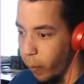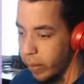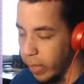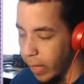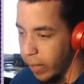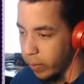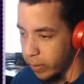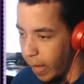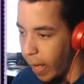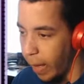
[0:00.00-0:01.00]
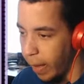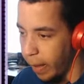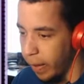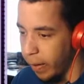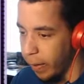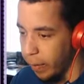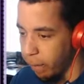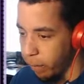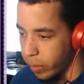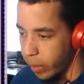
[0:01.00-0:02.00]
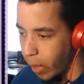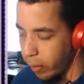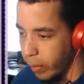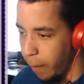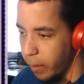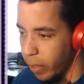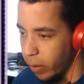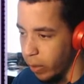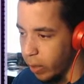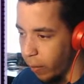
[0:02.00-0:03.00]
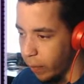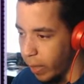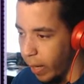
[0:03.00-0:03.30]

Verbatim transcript: What the heck was that? Yo, Domino, look over